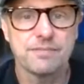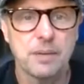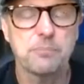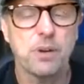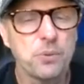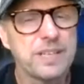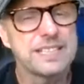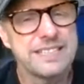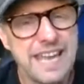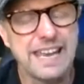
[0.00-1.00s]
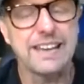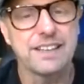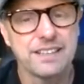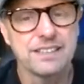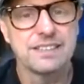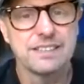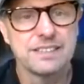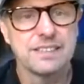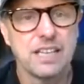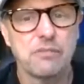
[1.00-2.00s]
They broke his leg
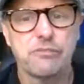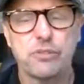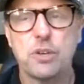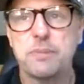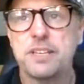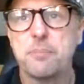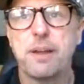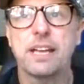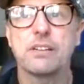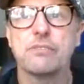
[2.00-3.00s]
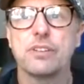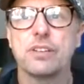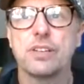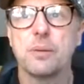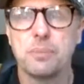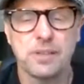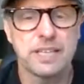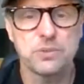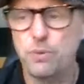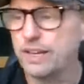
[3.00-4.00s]
and threw him in the back of a
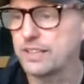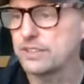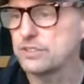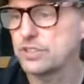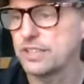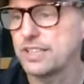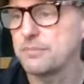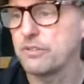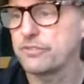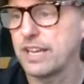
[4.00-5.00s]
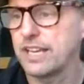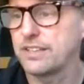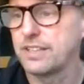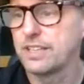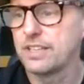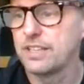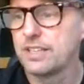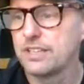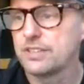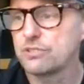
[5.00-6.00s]
police wagon and shunted him off down
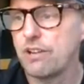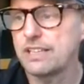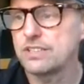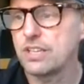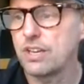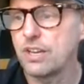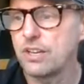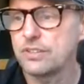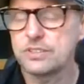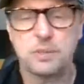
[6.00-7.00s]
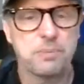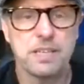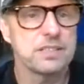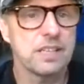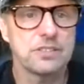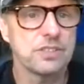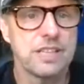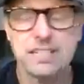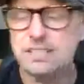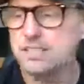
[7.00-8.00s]
the trains to the police
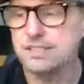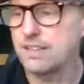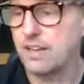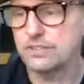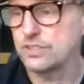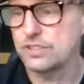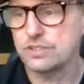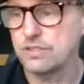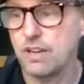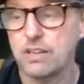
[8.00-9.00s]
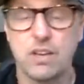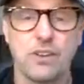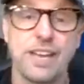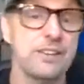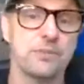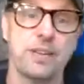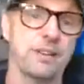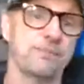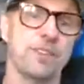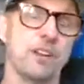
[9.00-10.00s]
station. I can't handle that.